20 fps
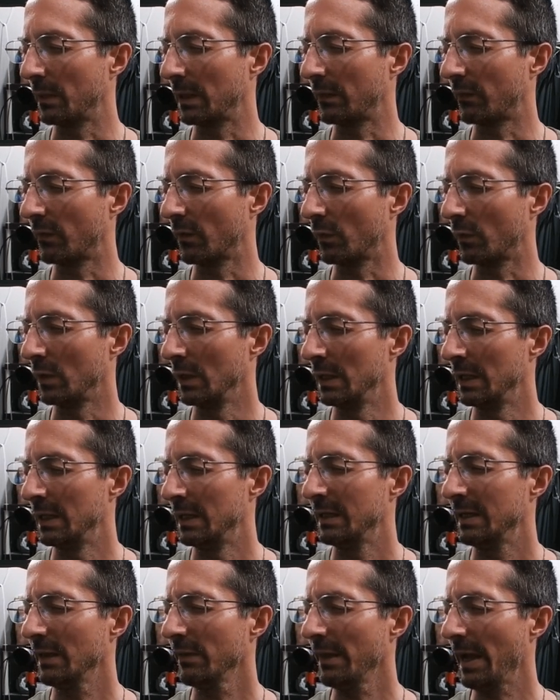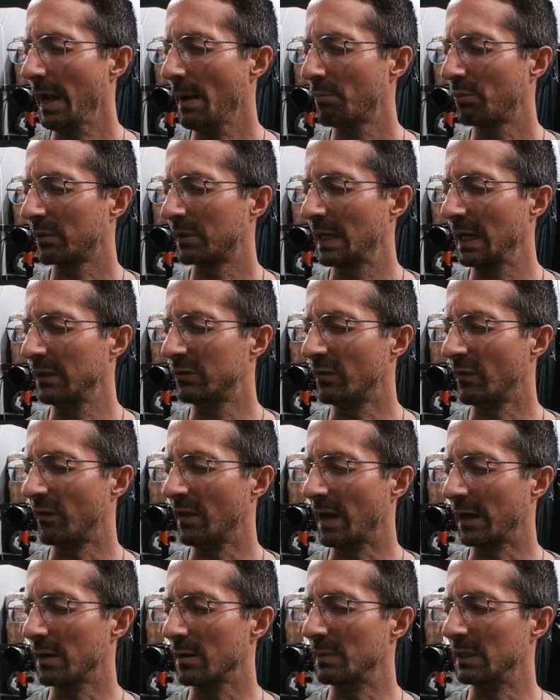So now the application is not
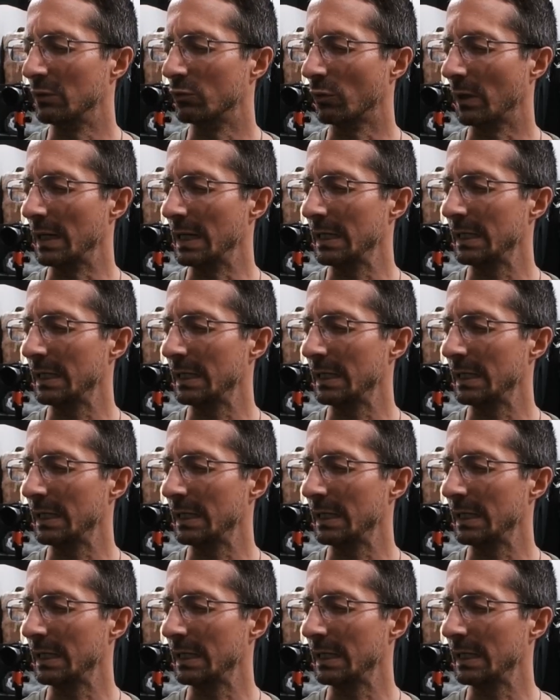going to be great